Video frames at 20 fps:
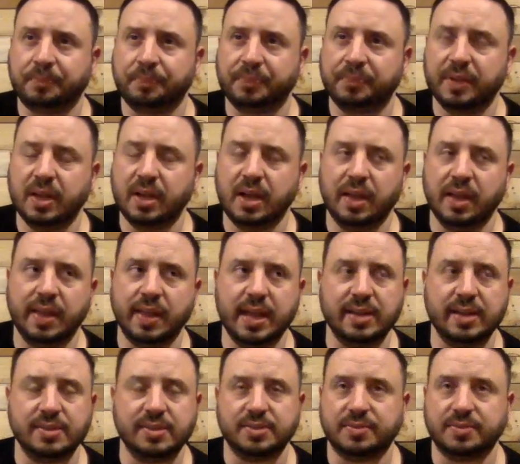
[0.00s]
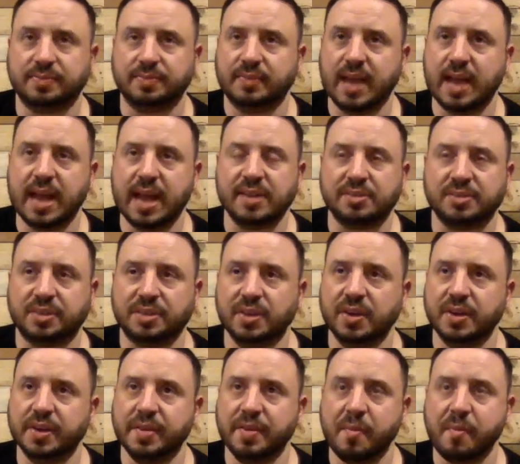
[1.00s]
Ah, that is that is
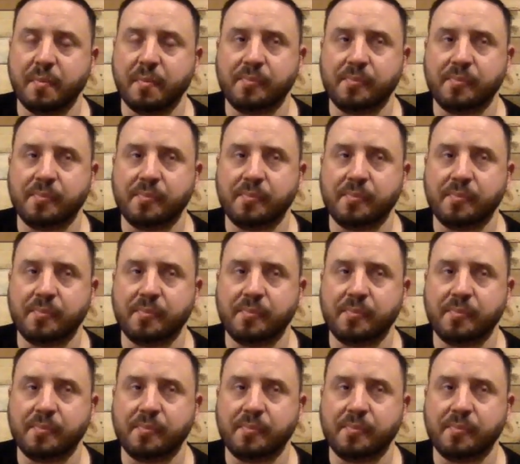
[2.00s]
good.